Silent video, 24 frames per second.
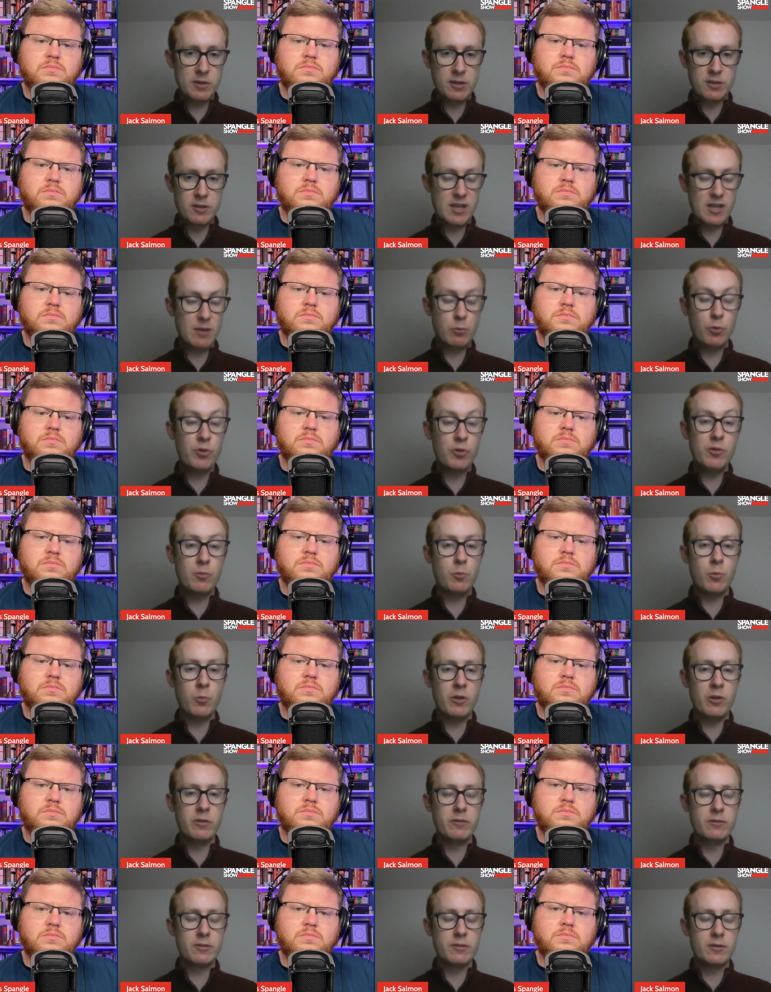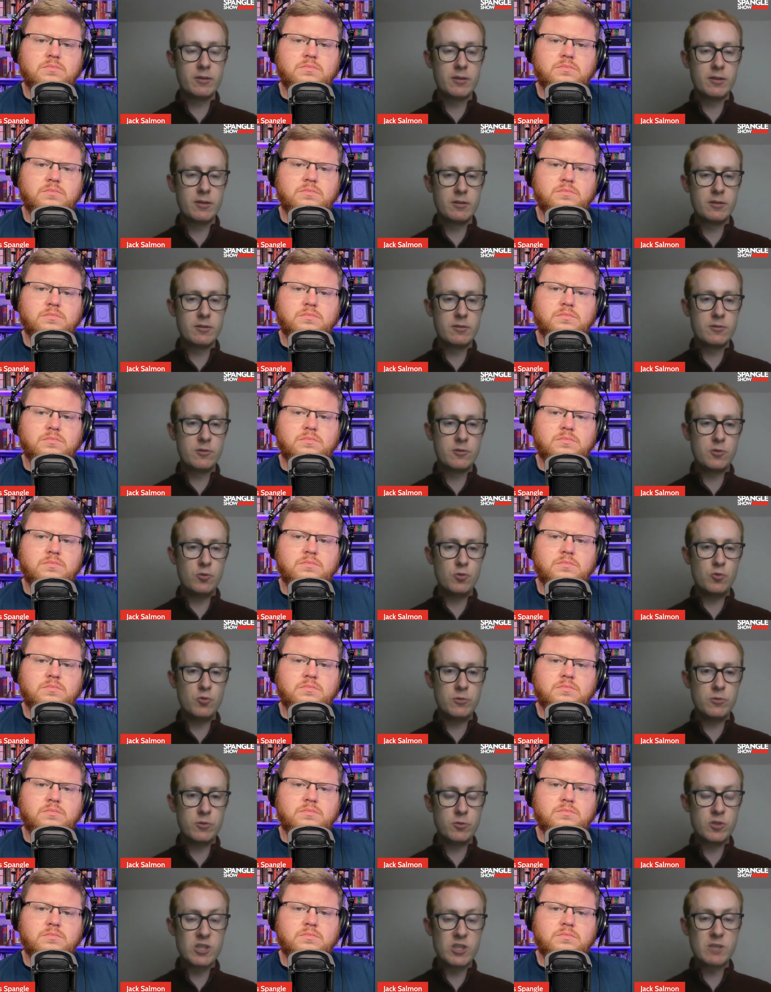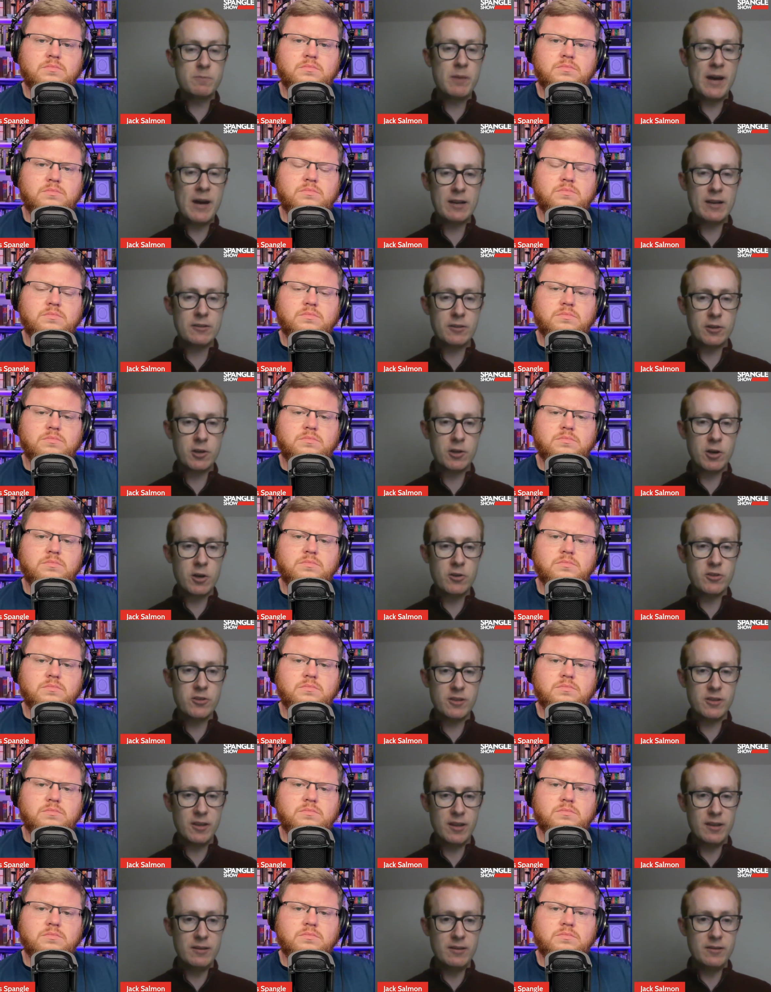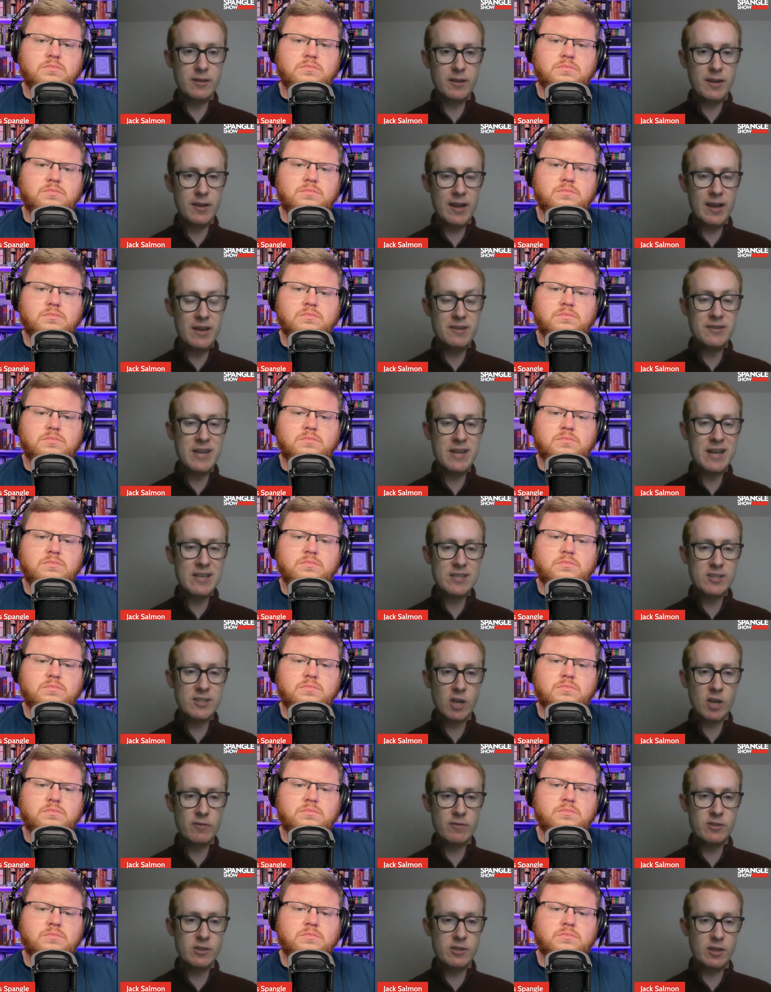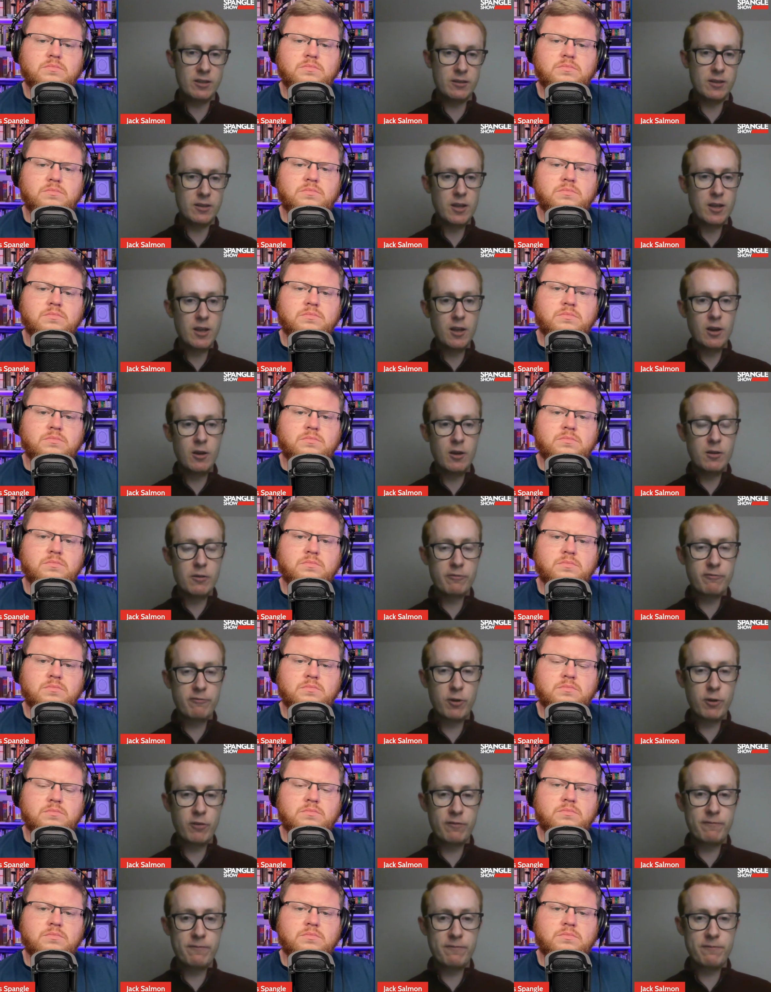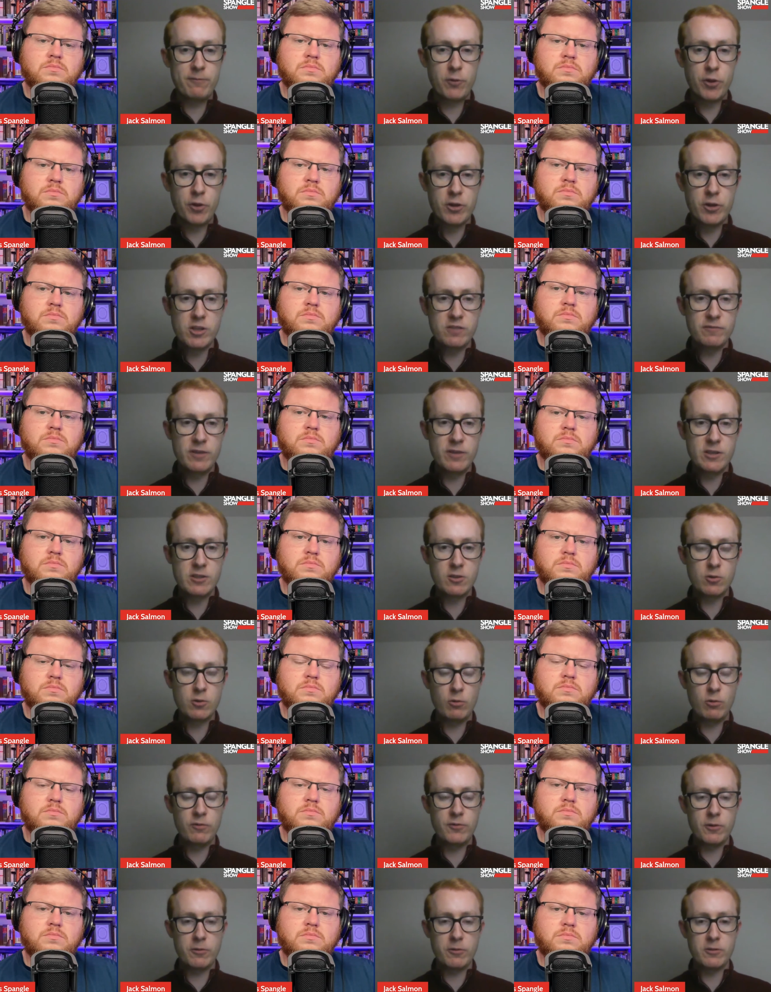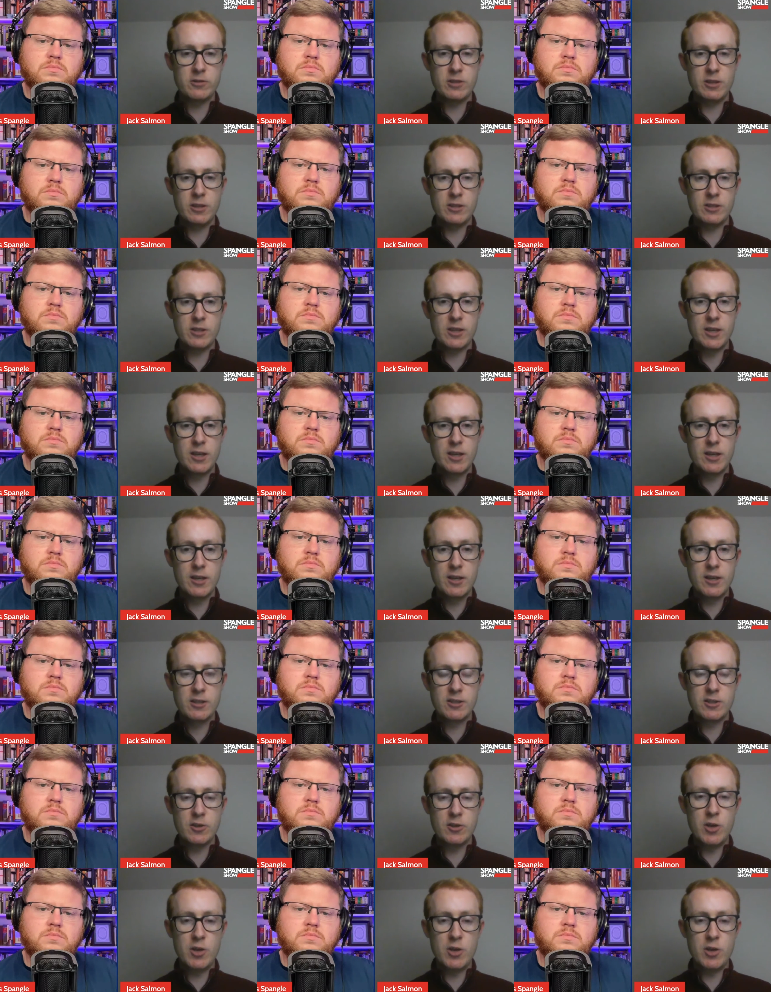Speaker 1: because they wouldn't want to to spike the cost in in debt servicing for, for those fiscal authorities. So